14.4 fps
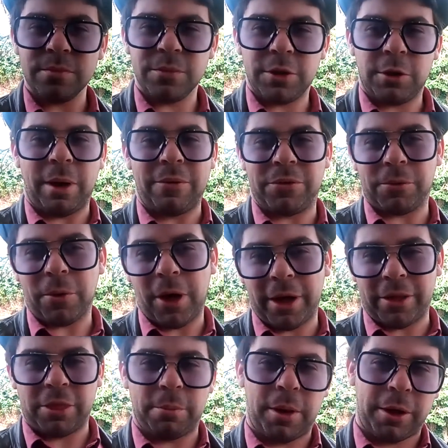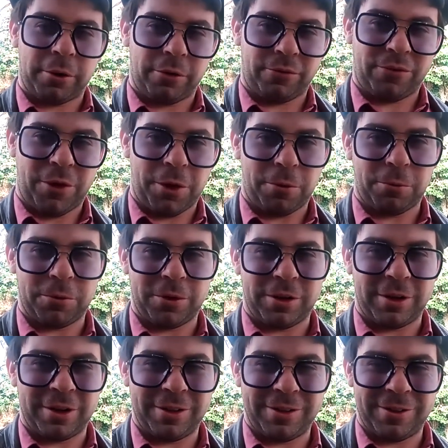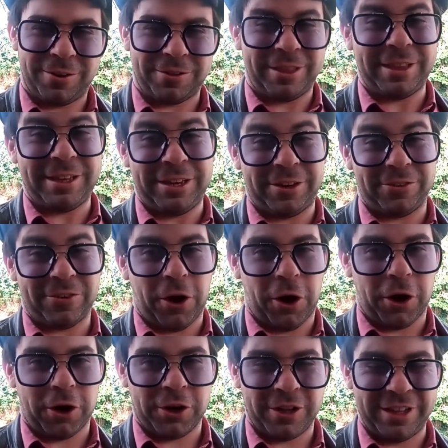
who have their eye on the microphone, or the lead guitar.